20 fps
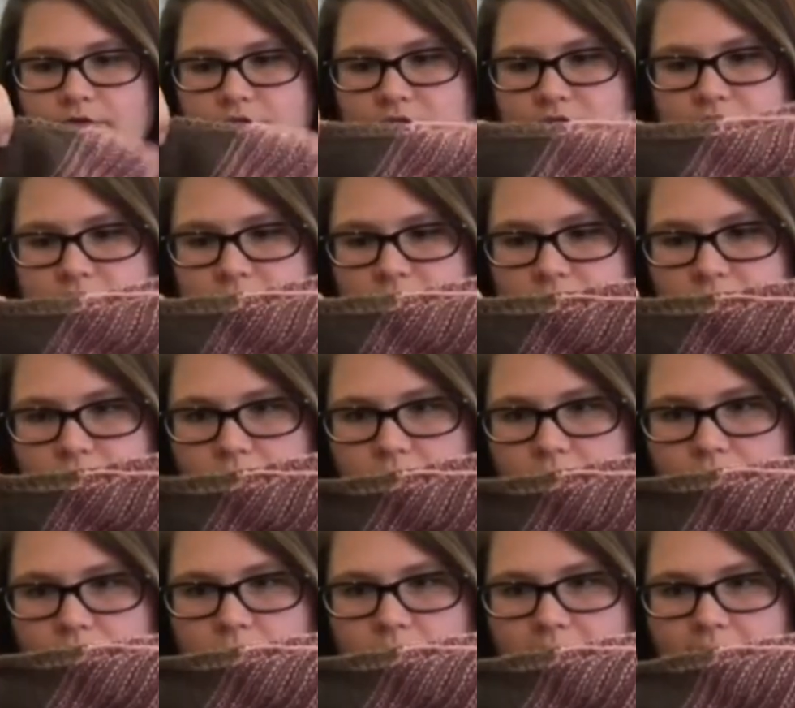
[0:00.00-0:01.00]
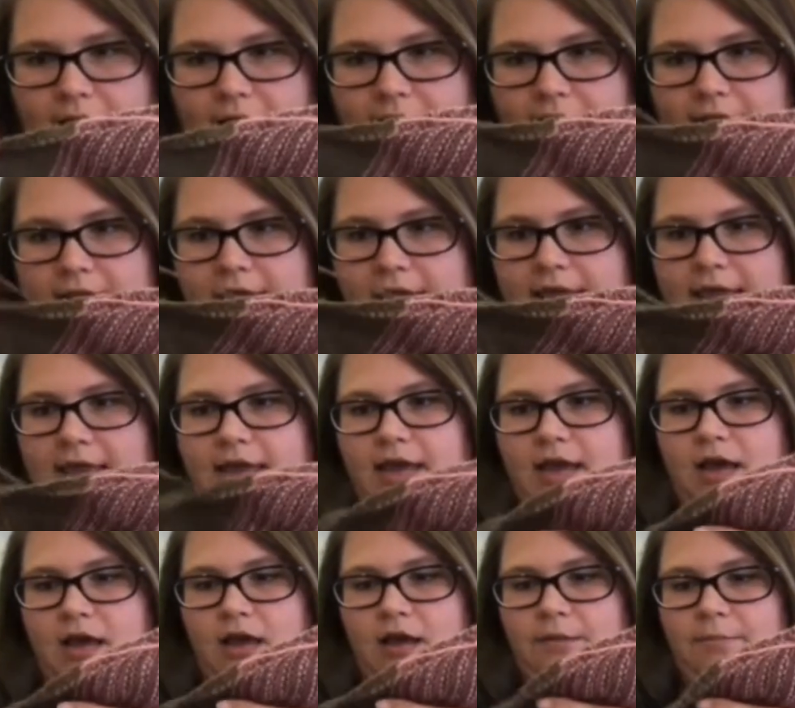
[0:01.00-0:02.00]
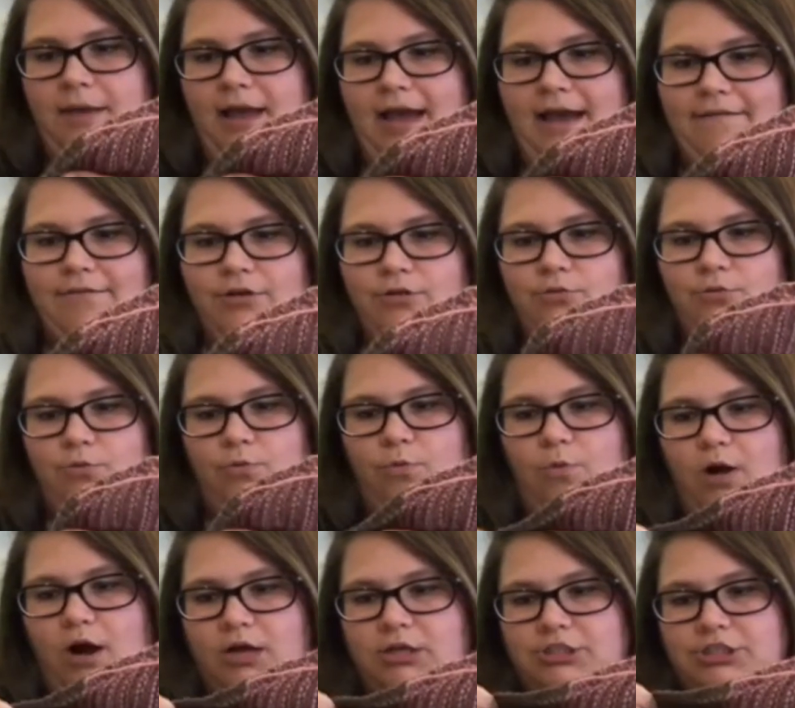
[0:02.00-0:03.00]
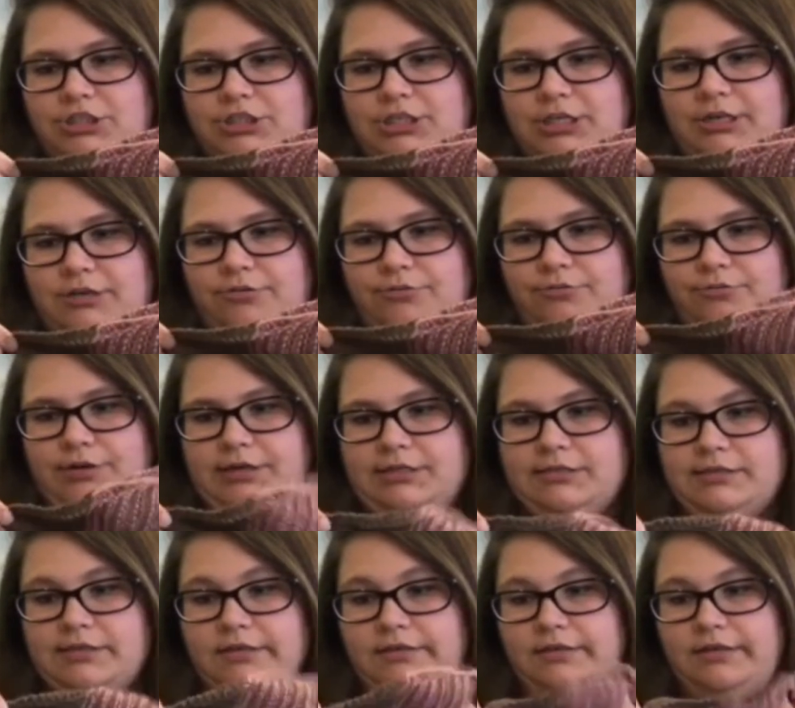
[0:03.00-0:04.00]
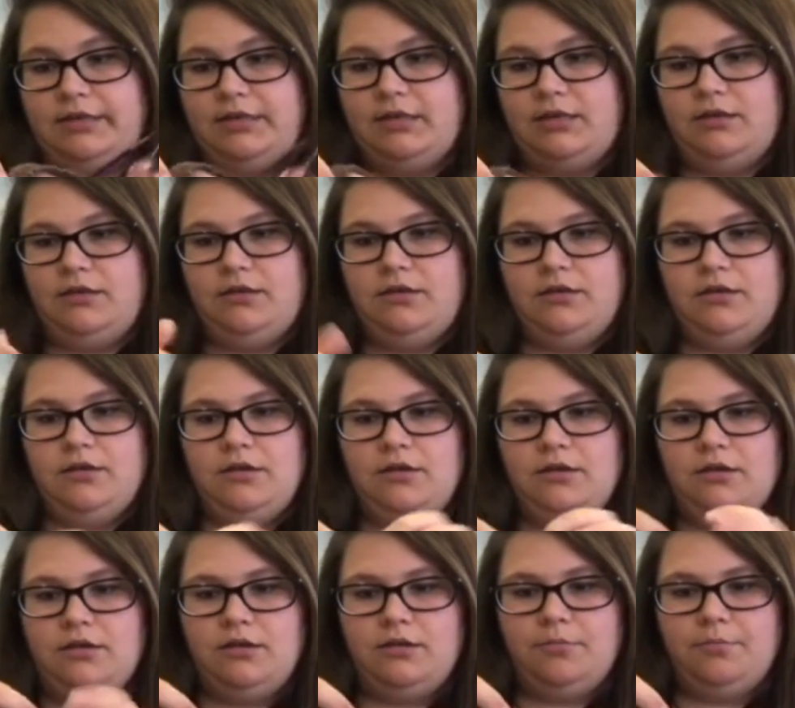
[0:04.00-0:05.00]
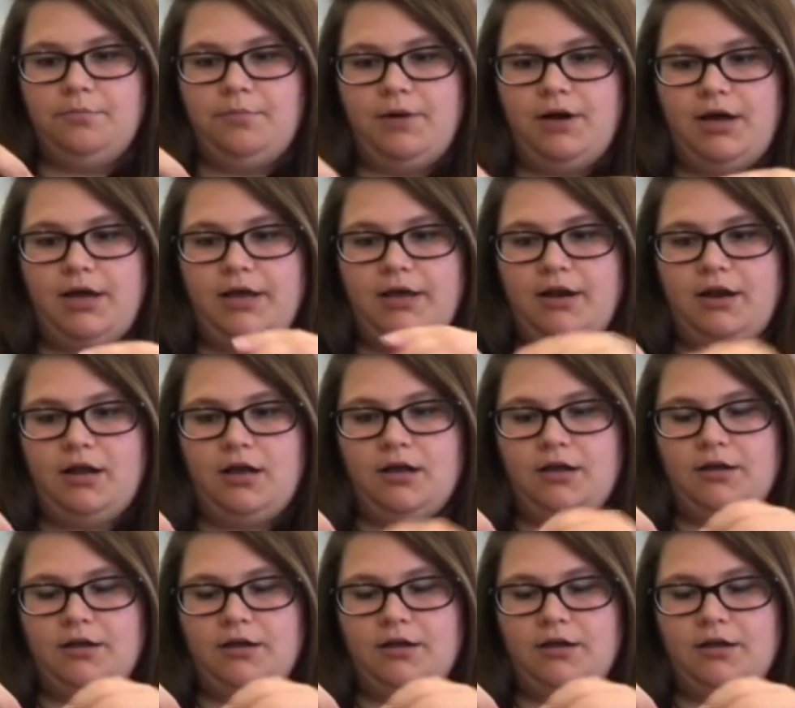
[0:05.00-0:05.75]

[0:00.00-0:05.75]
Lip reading: so I haven't watched it recently. But